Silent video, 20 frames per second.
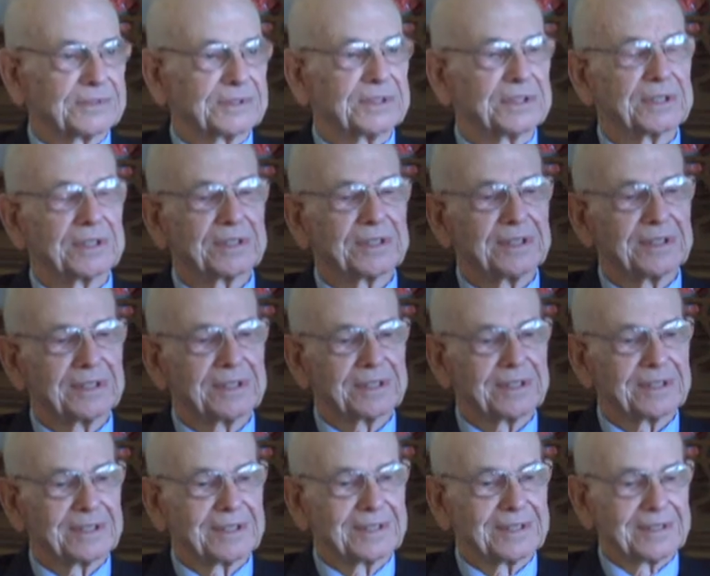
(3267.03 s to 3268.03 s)
good
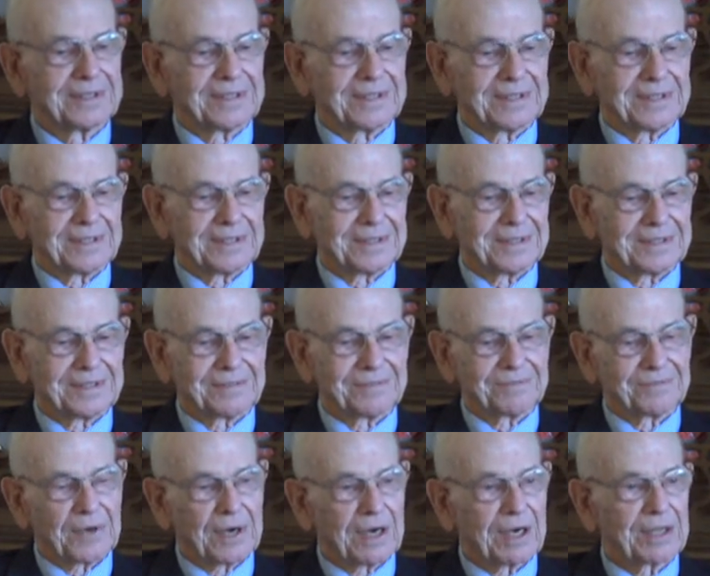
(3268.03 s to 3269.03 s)

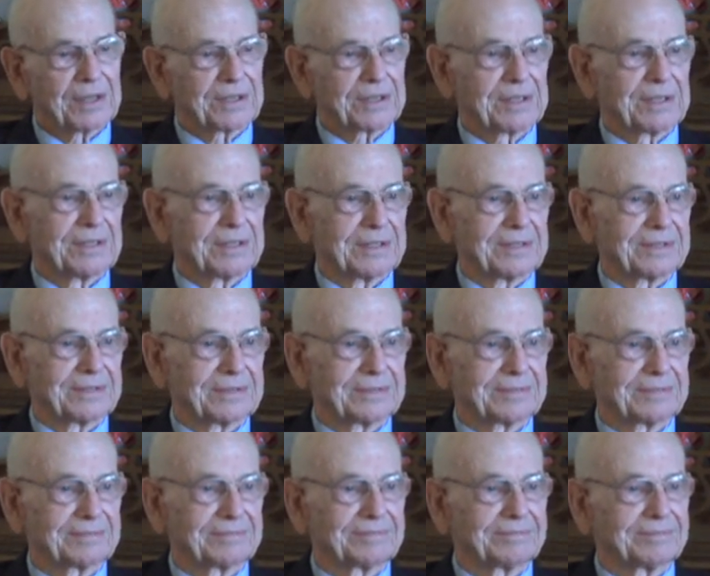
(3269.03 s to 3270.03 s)
father,
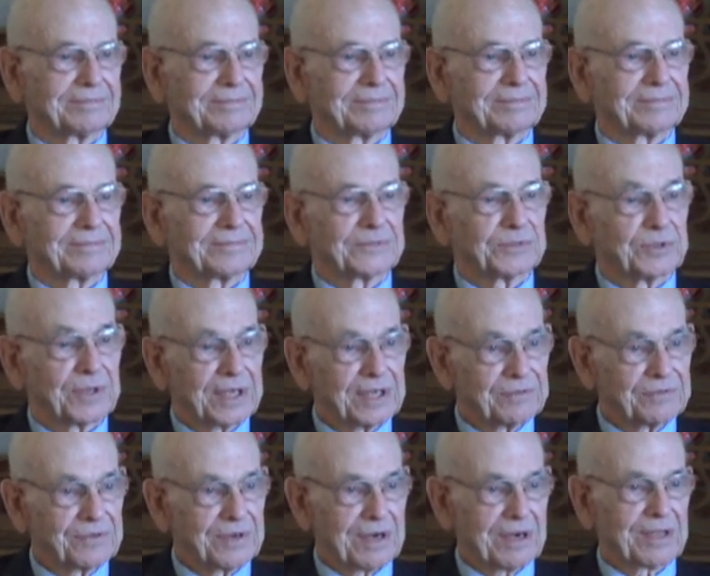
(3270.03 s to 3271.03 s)

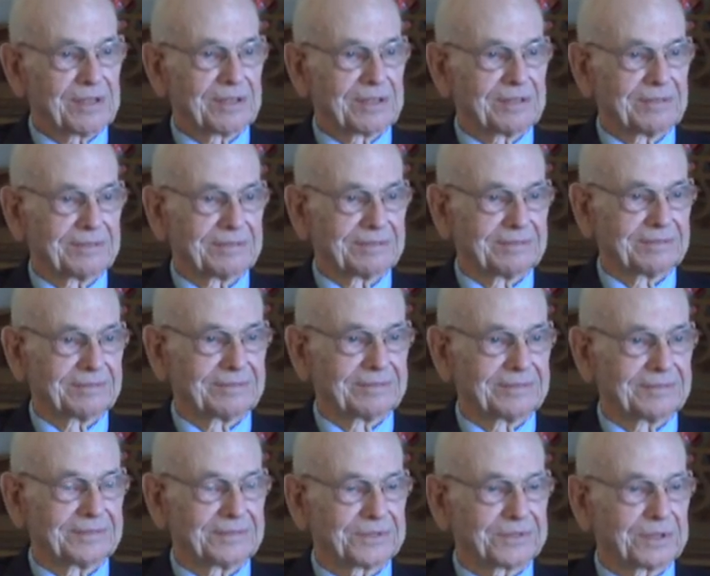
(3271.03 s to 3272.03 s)
grandfather,
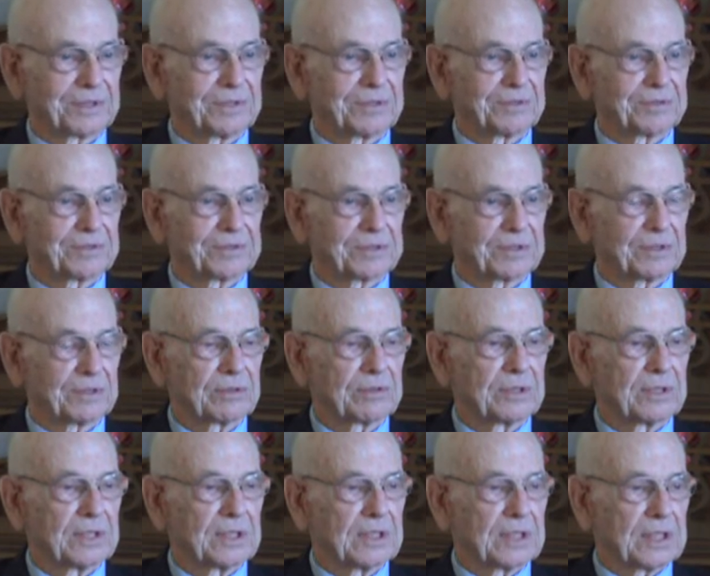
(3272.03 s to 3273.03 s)
so on. So
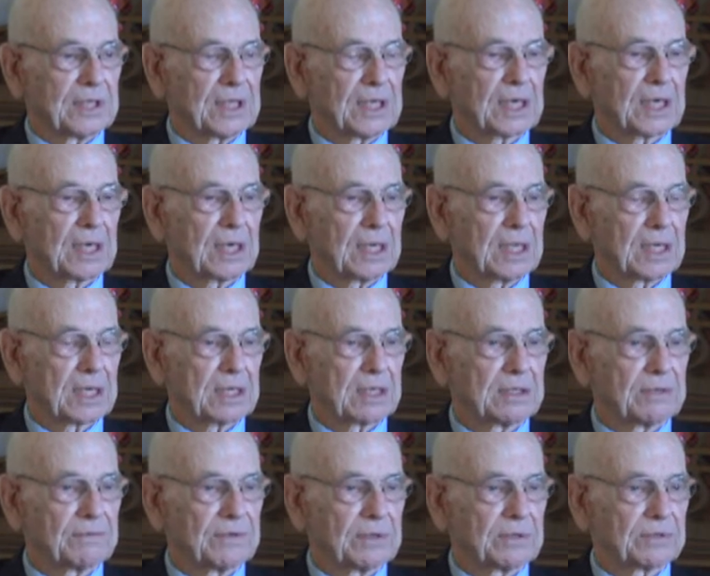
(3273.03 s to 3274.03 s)
he had a lot
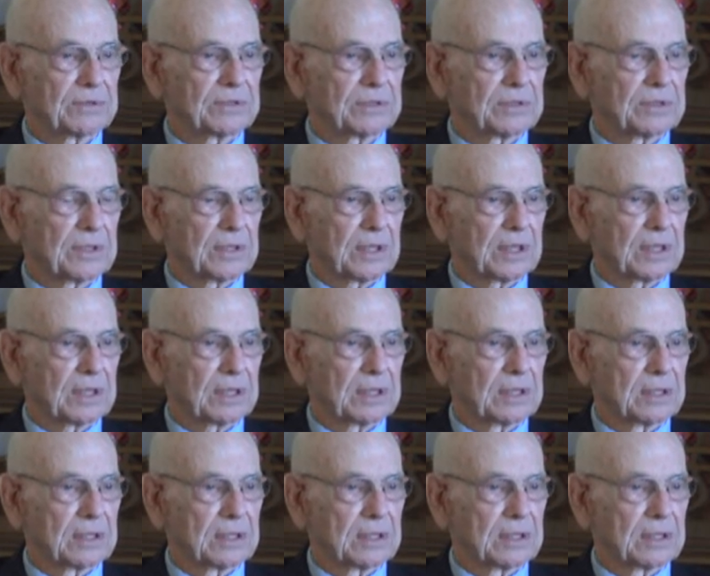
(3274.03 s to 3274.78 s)
of devotion there.